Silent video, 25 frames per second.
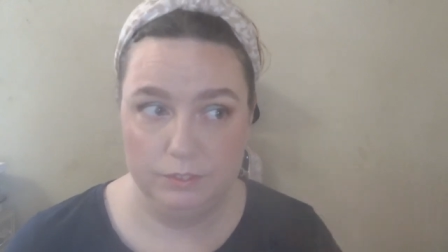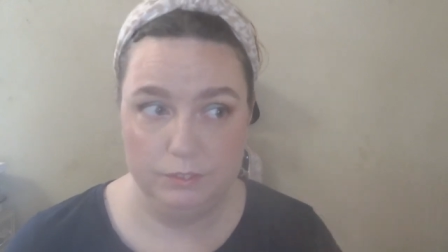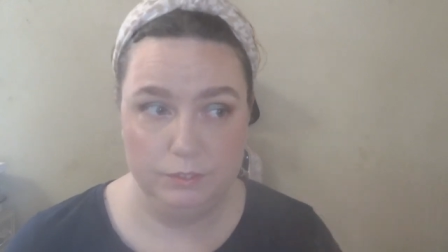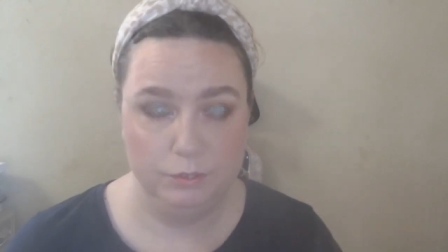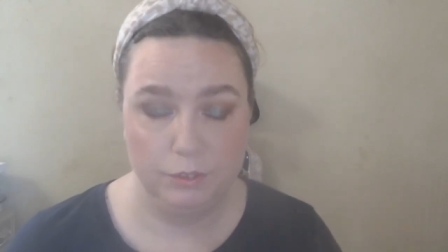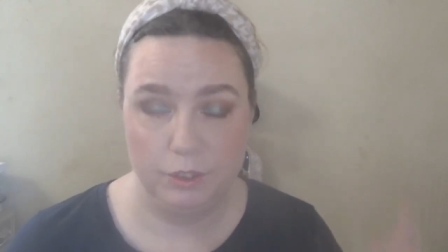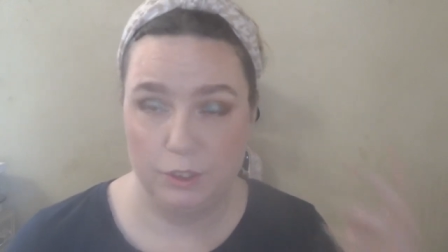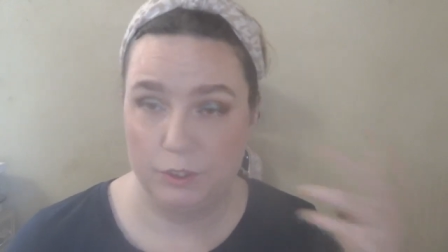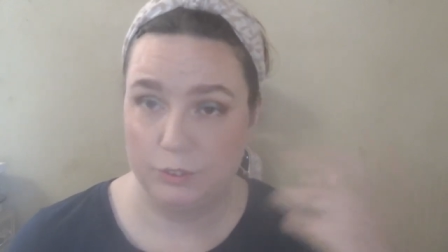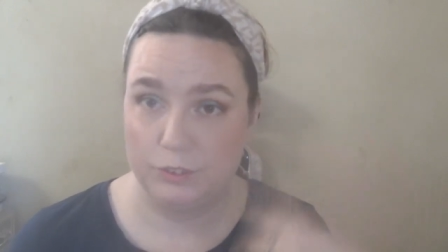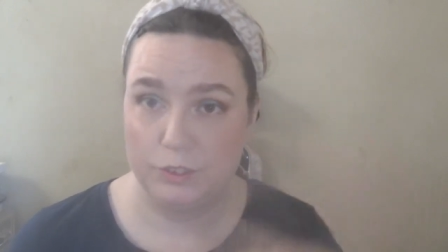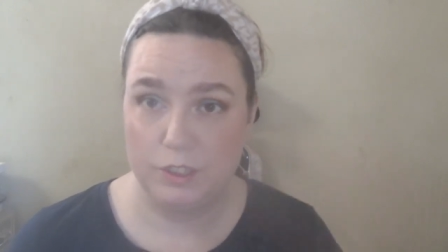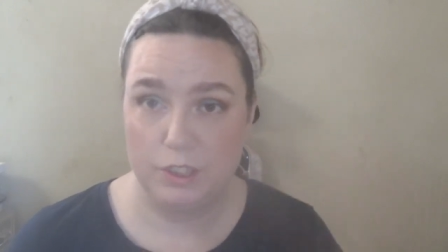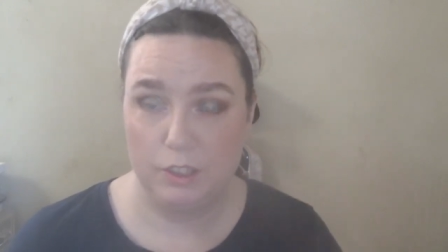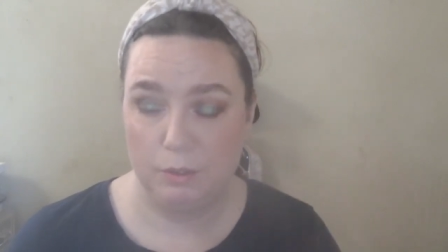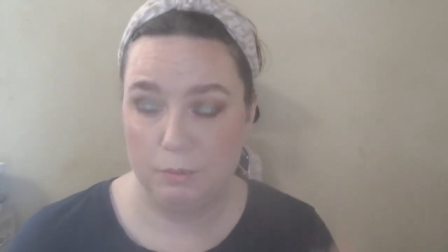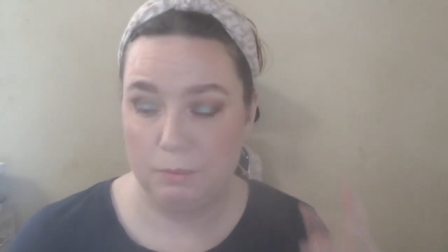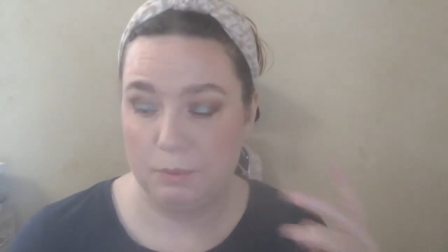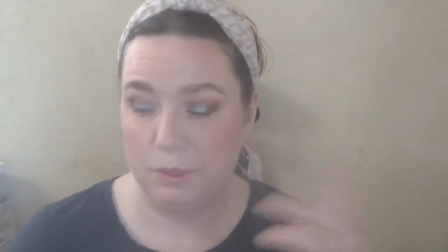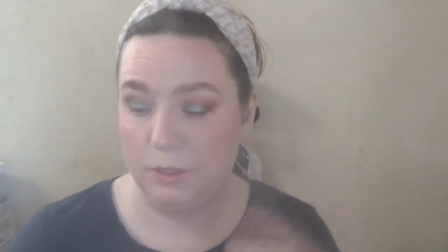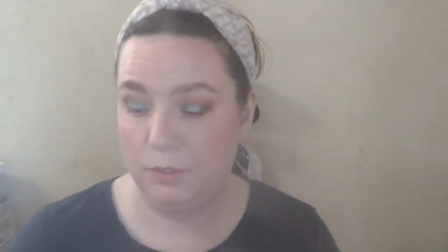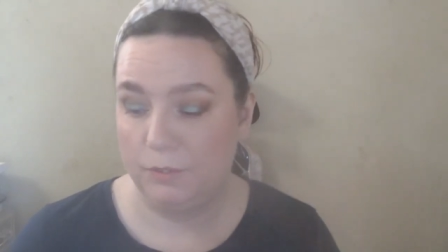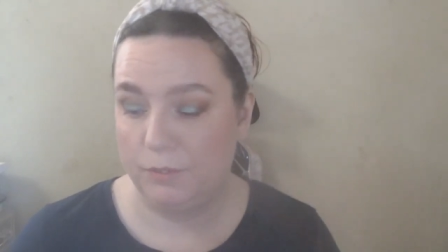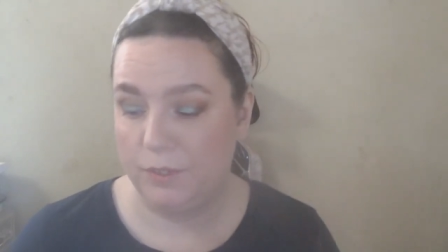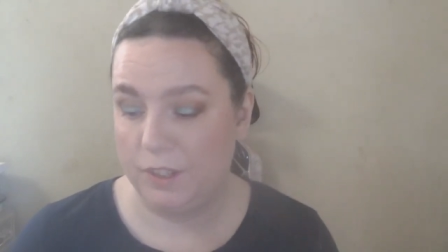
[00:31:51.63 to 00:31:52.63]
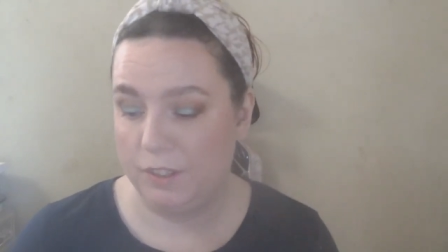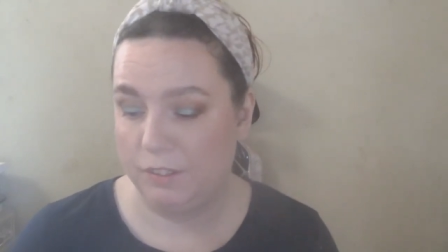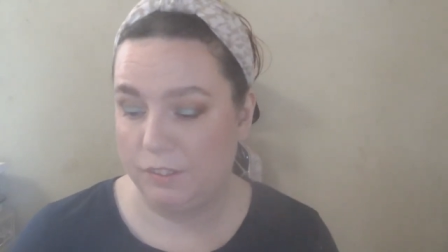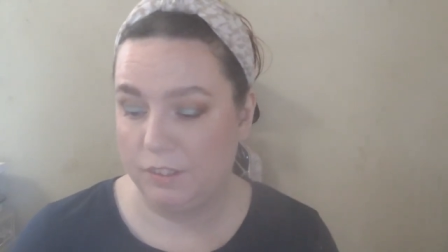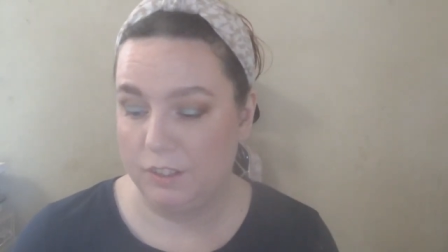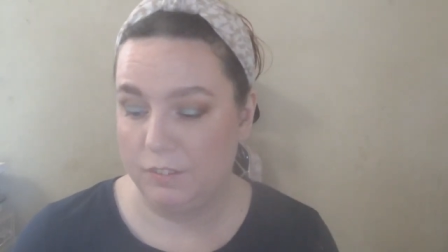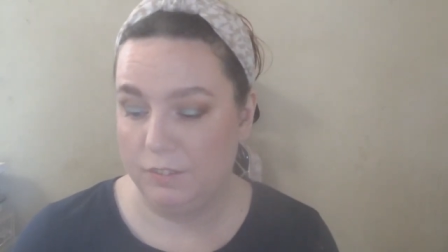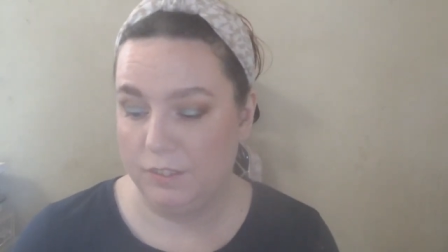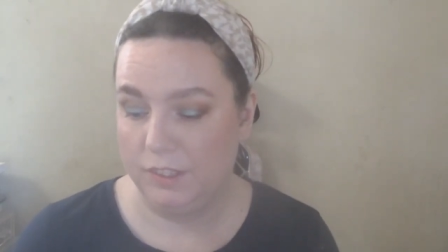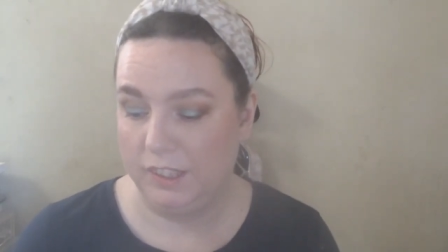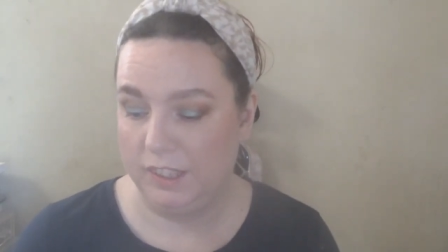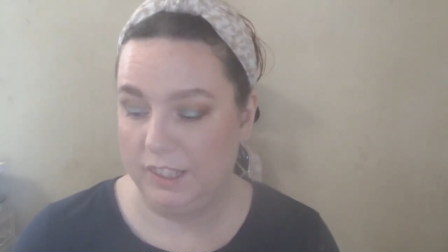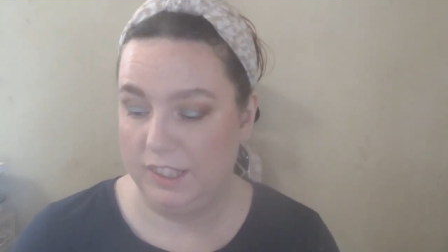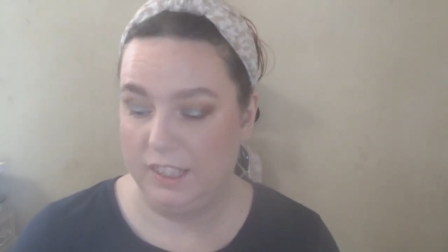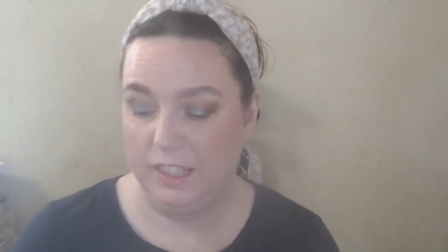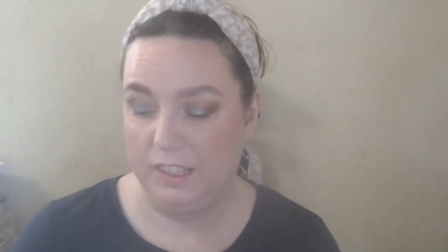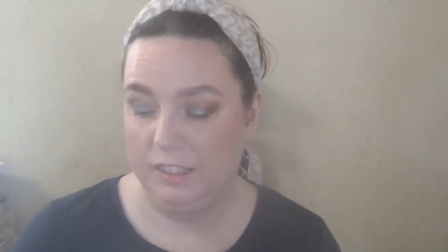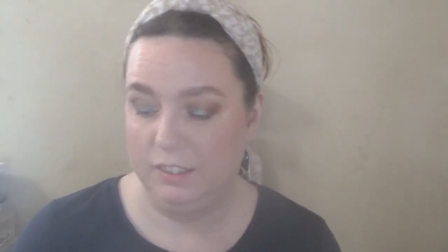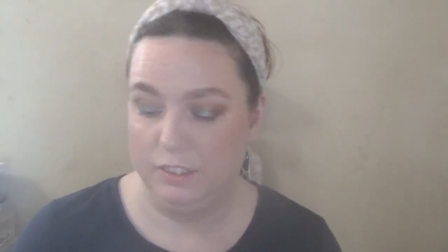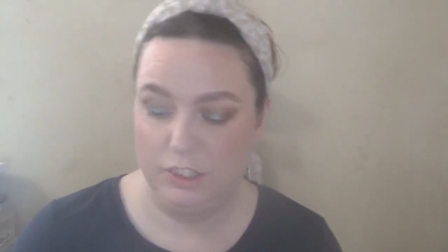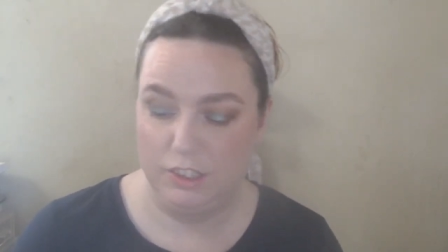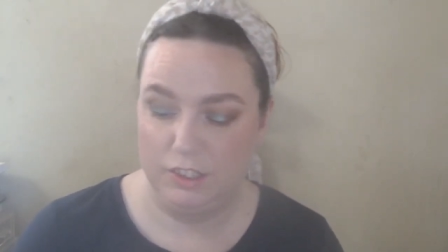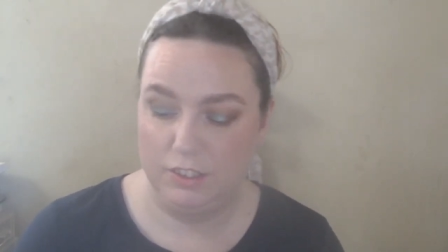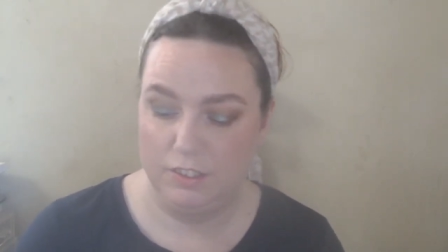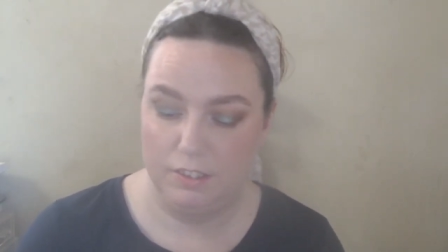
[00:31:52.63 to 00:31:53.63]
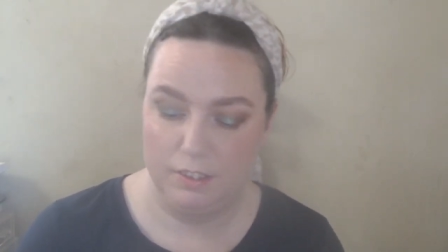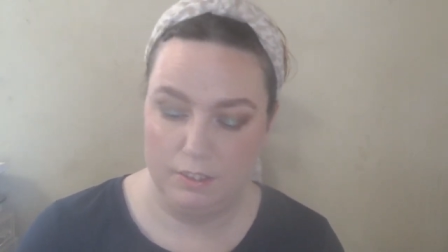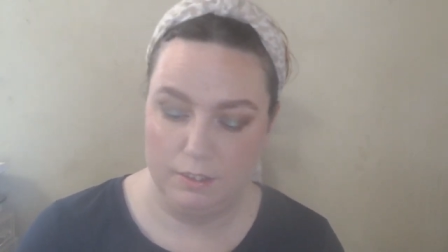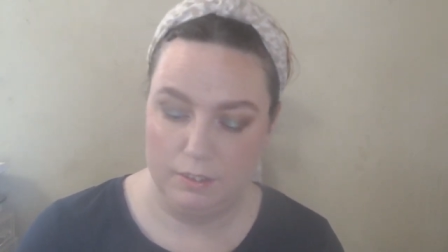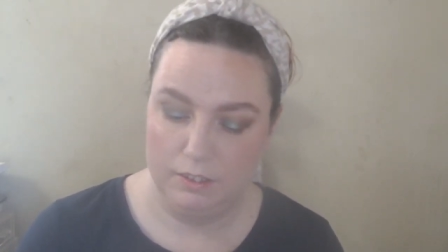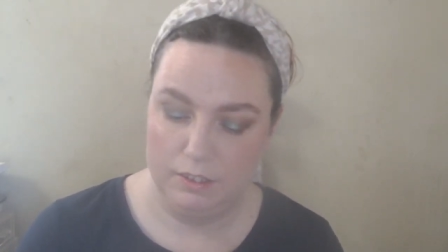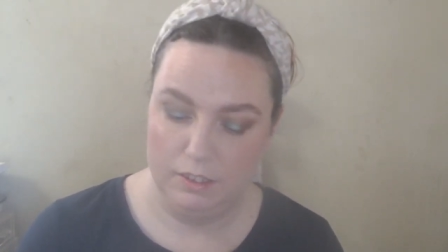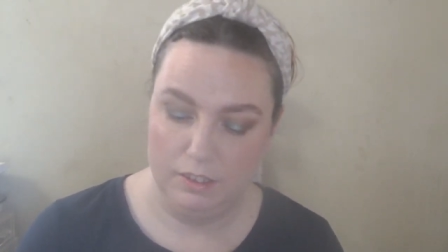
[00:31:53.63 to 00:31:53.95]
especially when I spray my face, because I feel like it just